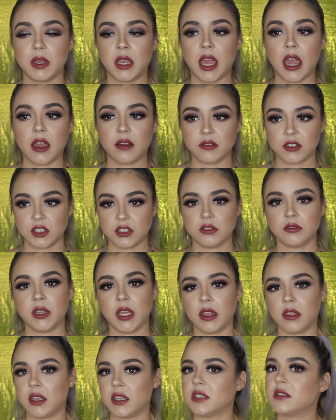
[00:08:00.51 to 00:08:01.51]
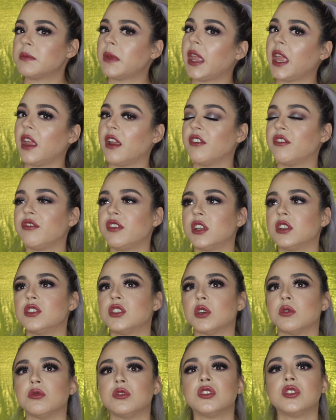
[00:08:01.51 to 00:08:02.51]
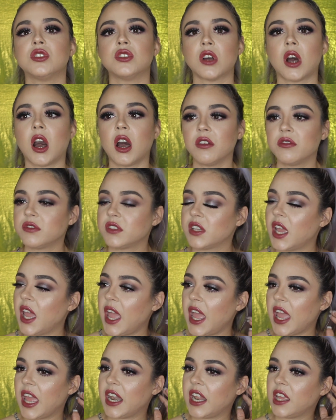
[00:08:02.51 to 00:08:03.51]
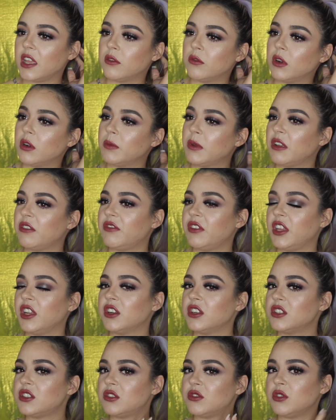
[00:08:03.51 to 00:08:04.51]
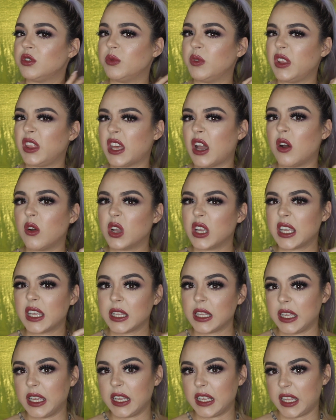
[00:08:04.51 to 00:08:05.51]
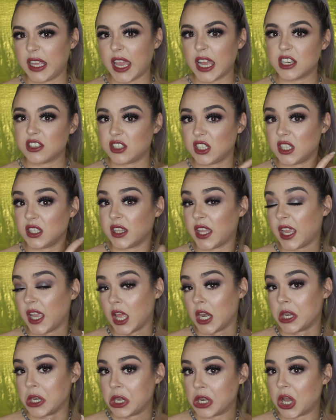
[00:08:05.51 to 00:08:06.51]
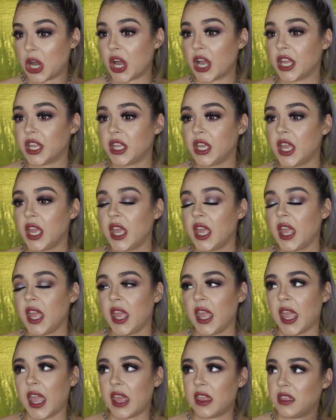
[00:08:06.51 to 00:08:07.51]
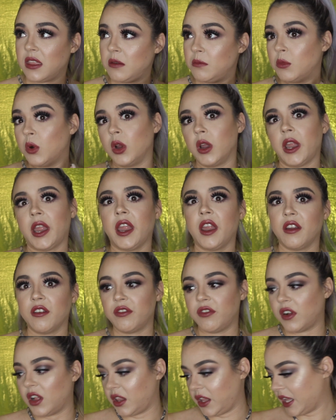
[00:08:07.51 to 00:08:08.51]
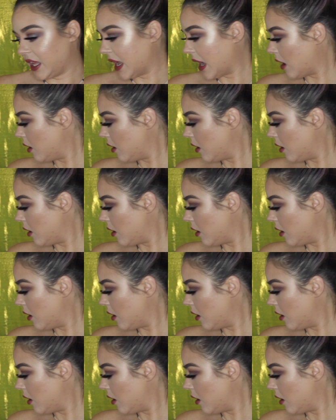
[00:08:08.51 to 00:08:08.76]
But after doing this, my hair felt so soft. And I could run my fingers through without it catching like a knot and then more hair falling